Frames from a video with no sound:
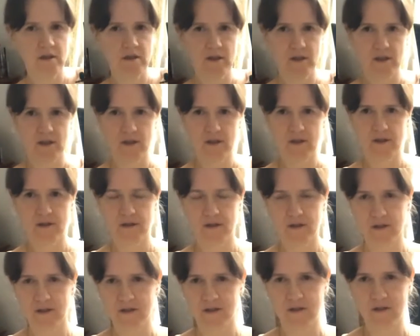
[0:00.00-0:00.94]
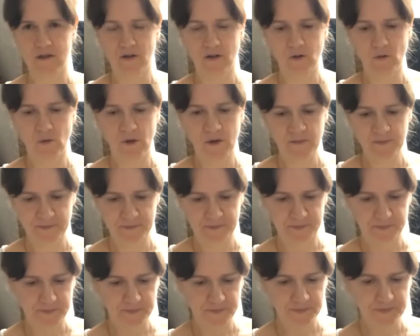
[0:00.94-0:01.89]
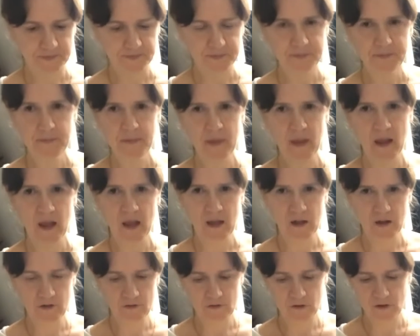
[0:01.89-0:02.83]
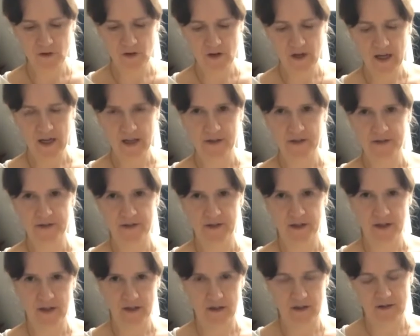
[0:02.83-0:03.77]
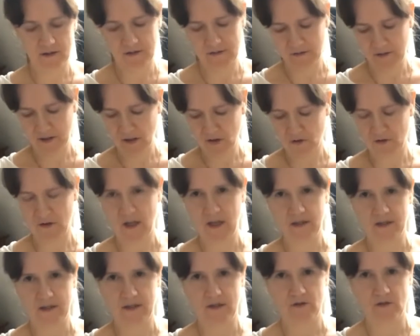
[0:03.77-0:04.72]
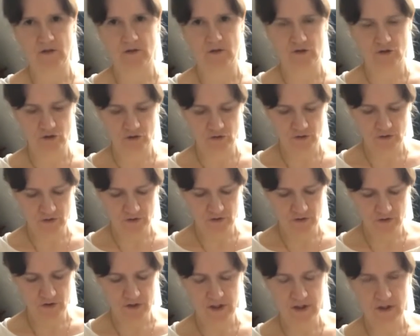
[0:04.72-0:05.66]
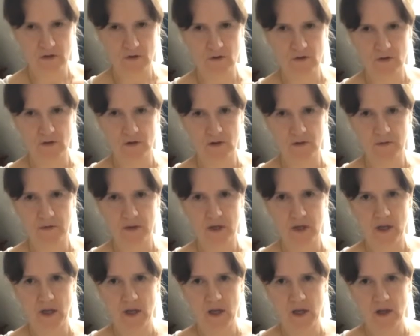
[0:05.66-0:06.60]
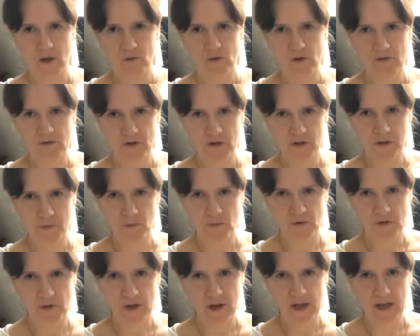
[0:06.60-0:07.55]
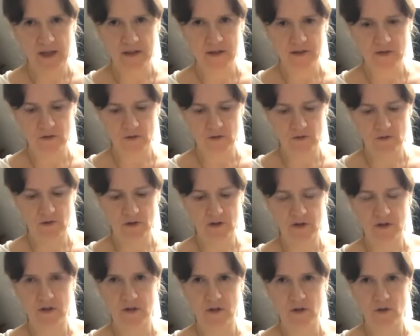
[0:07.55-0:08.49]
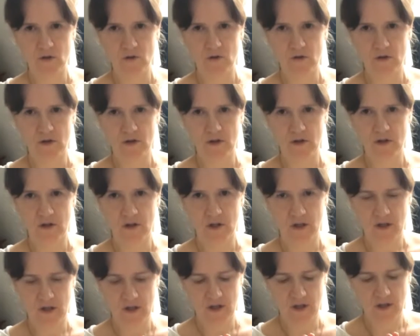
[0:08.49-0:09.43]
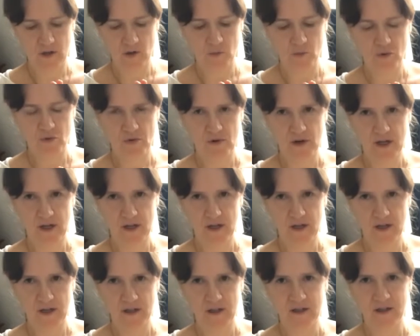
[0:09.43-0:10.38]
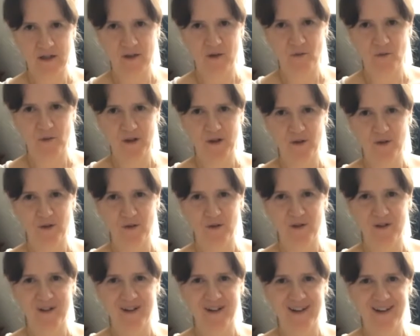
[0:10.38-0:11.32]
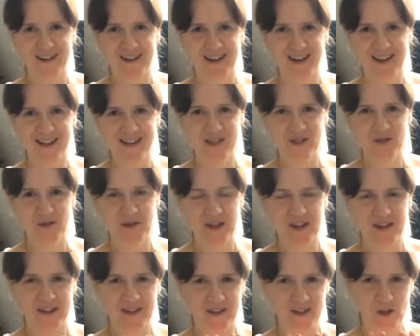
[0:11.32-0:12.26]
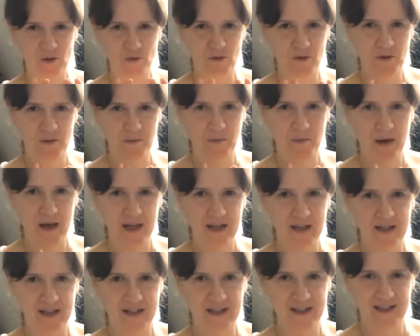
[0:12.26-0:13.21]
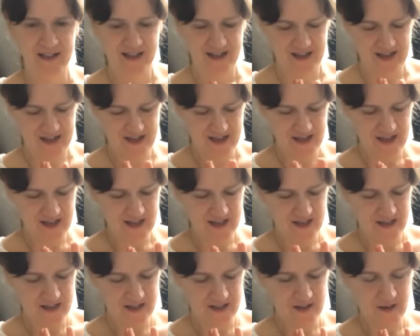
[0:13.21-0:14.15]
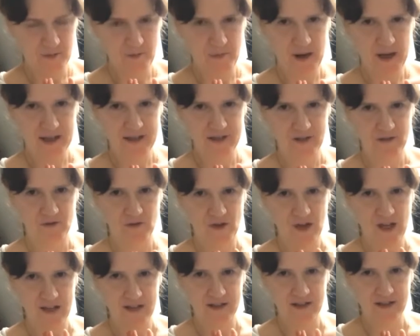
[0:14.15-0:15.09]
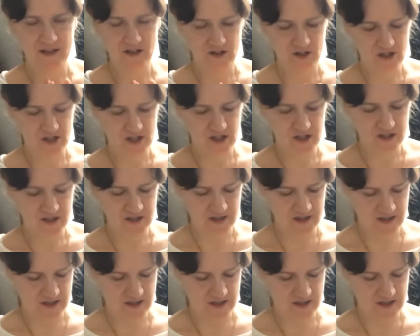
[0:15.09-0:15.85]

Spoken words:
Okay, that's another one. For the hands and connected to the shoulders, you can do a reverse prayer hand. So rather than do a prayer with your hands together, you want the backs of your hands touching